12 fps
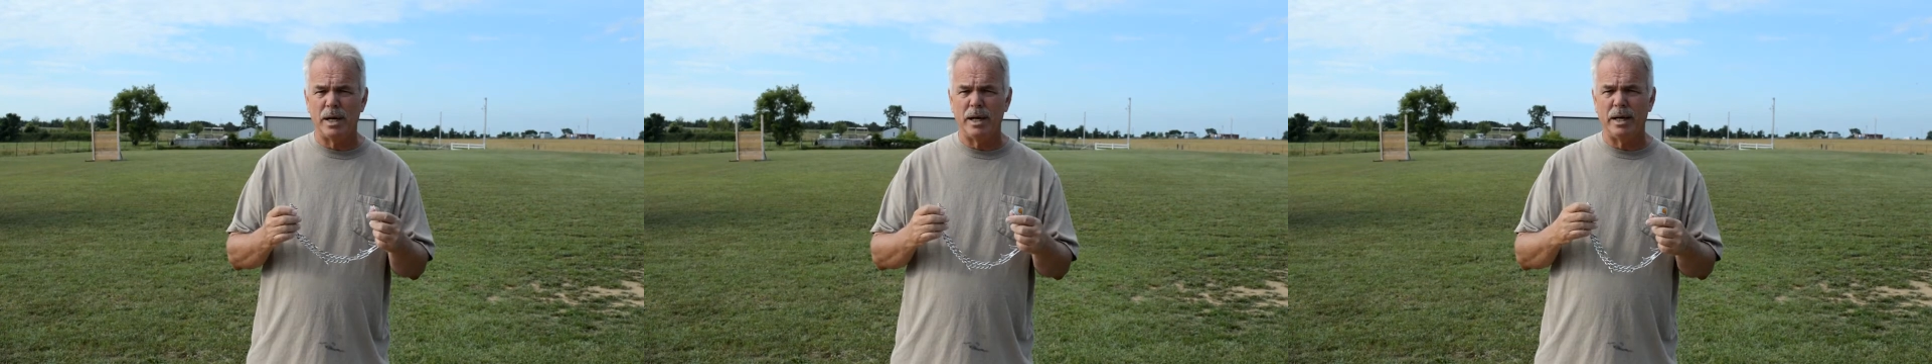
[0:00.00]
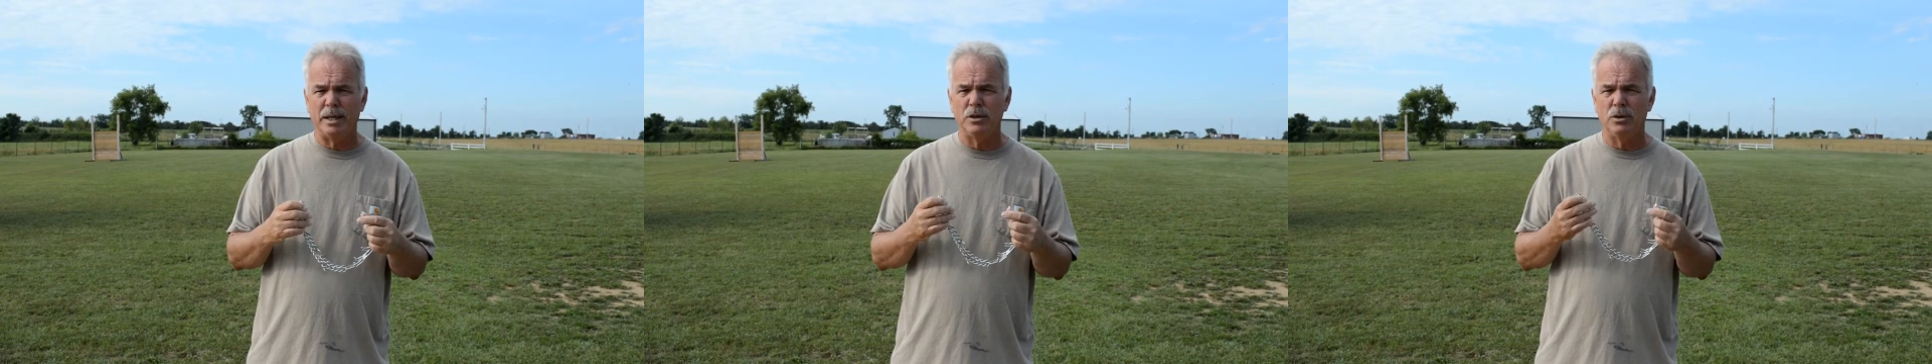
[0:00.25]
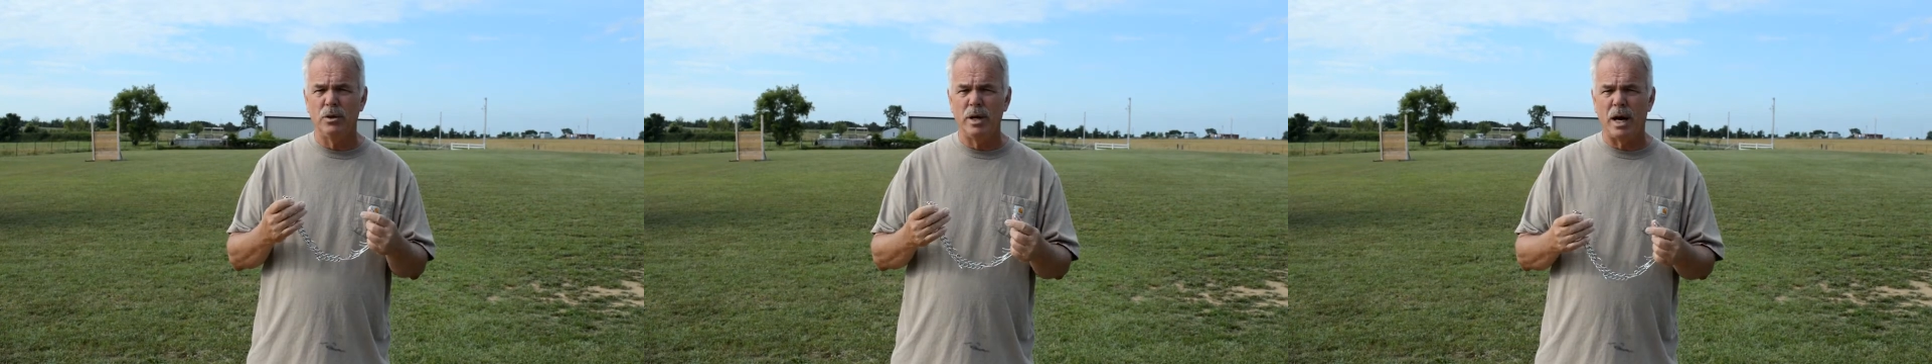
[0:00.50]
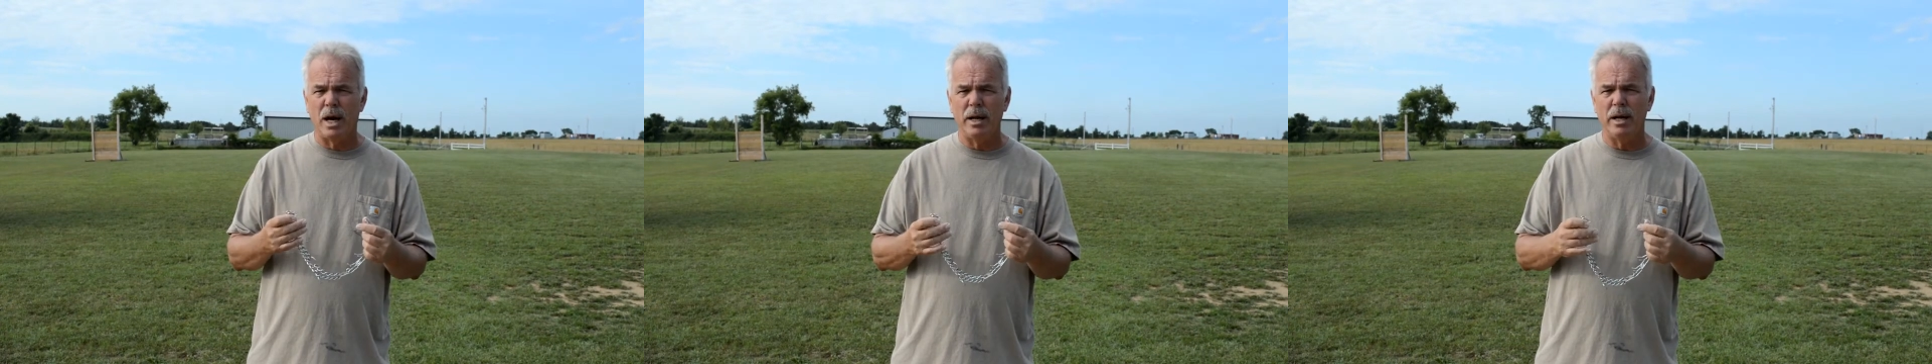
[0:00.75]
and I do
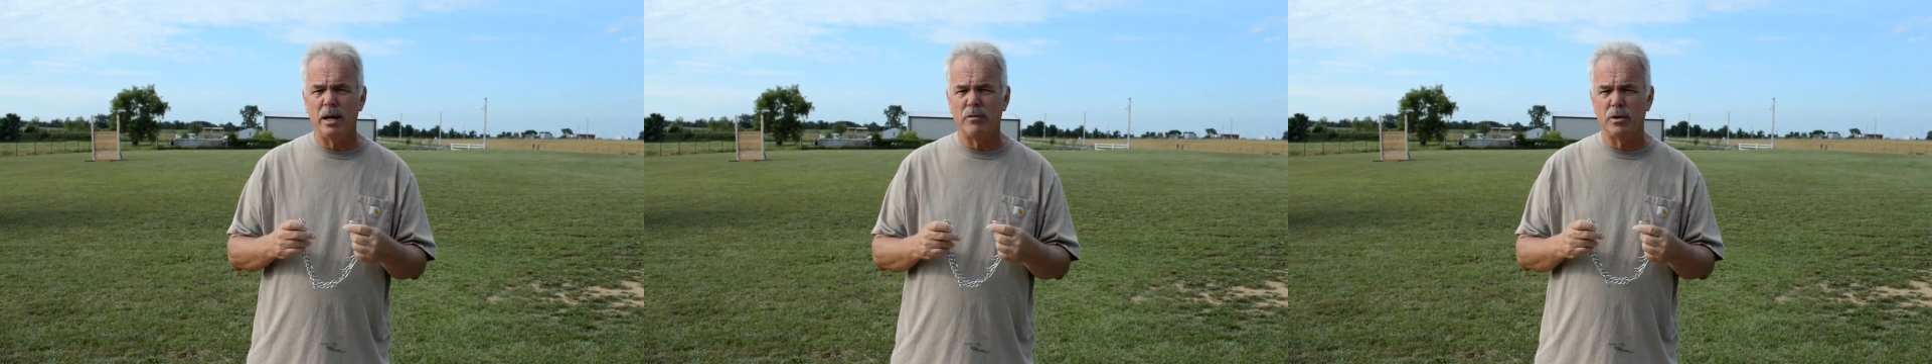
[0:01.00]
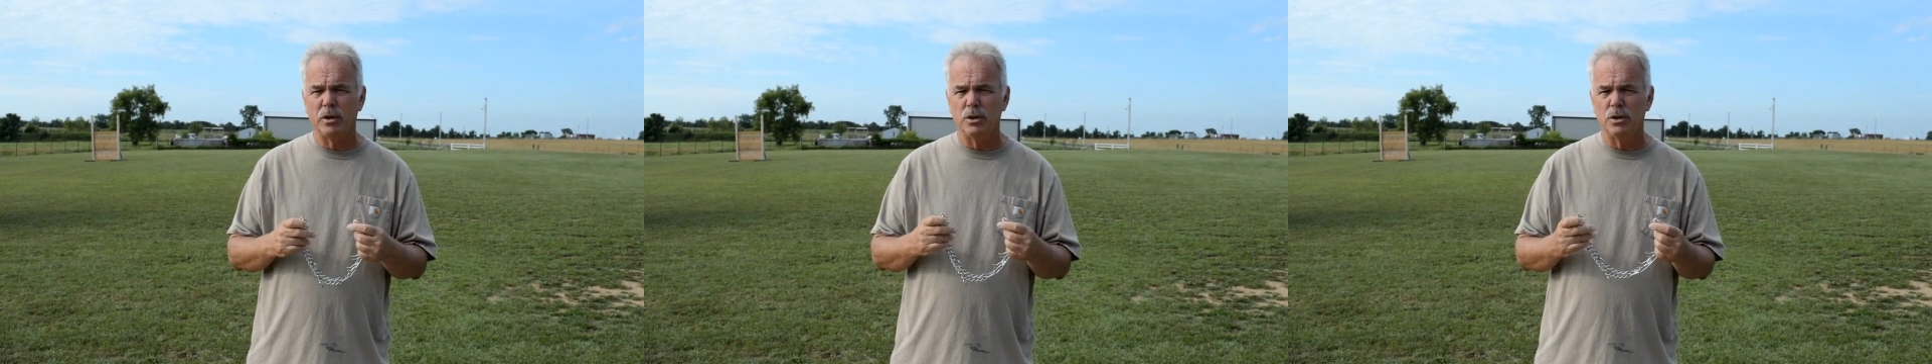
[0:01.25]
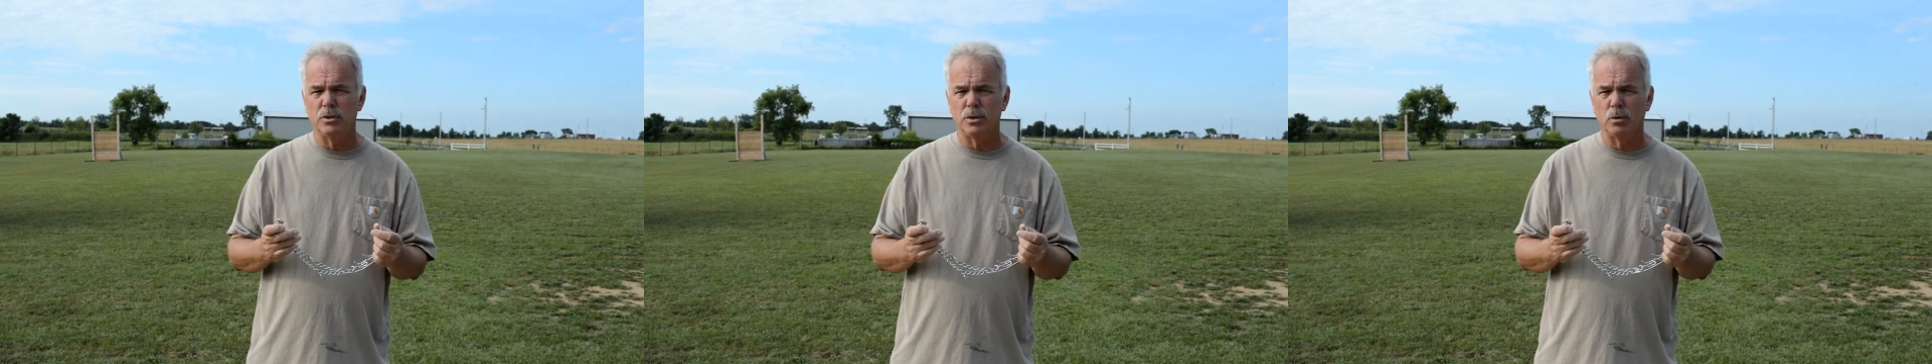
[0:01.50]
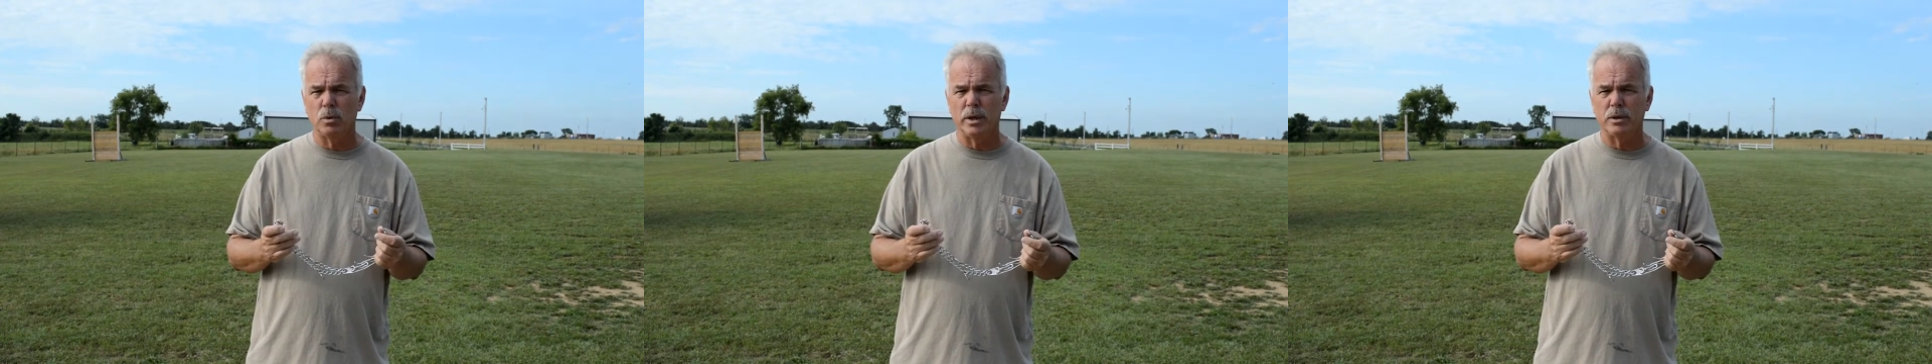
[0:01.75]
not ever use a
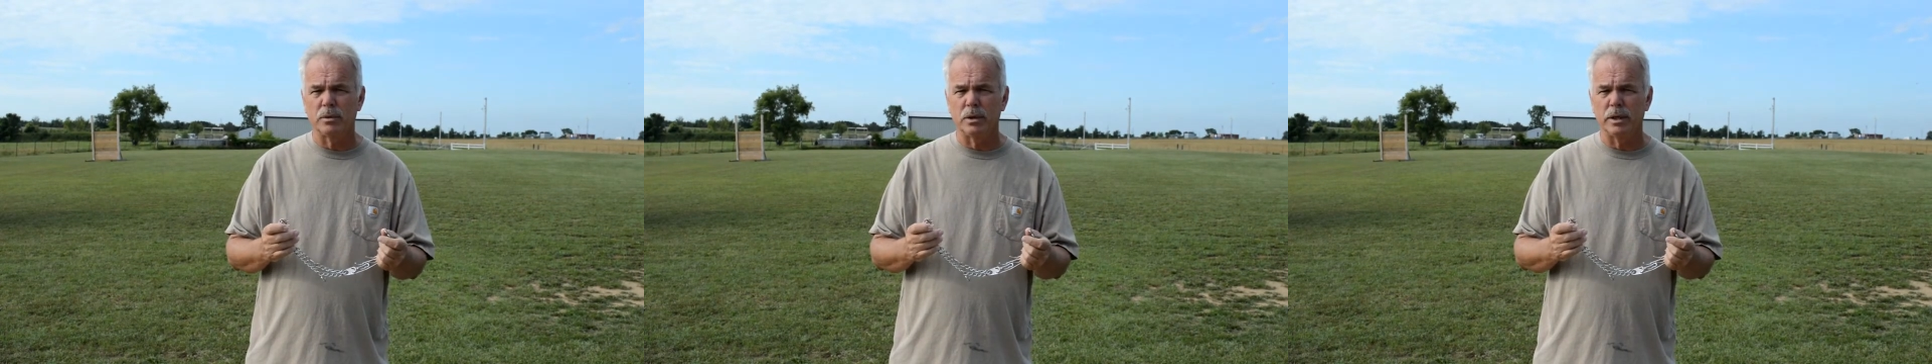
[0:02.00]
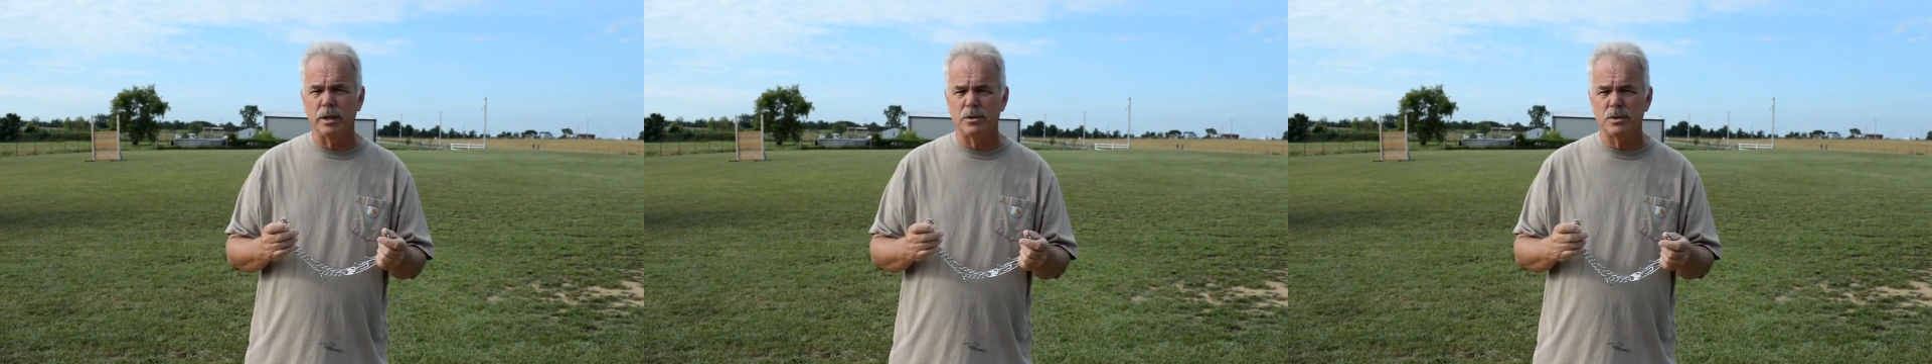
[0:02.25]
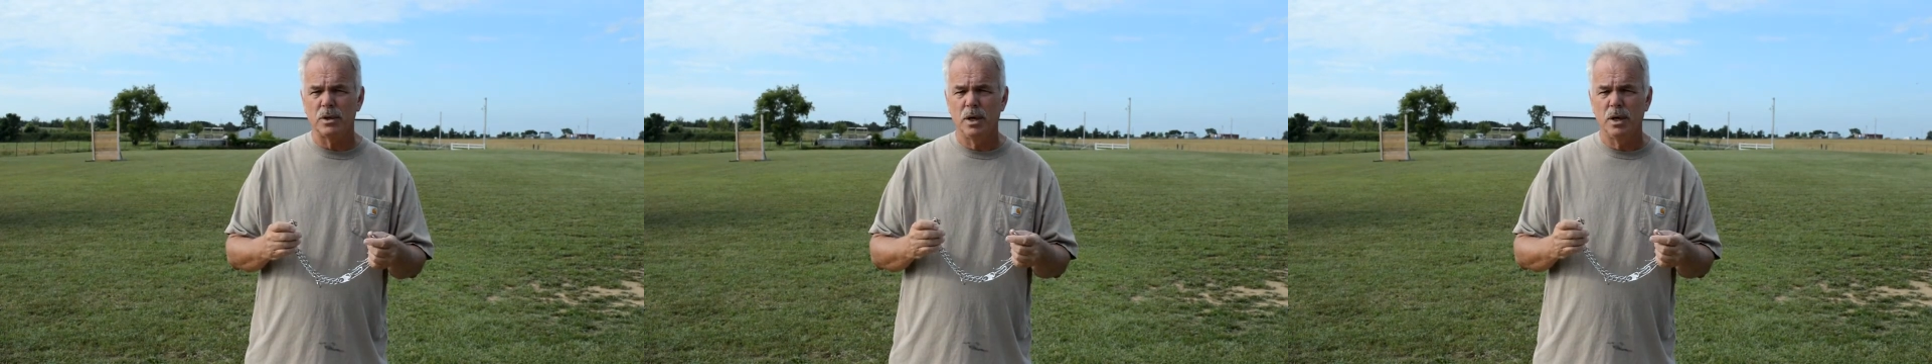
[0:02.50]
quick release.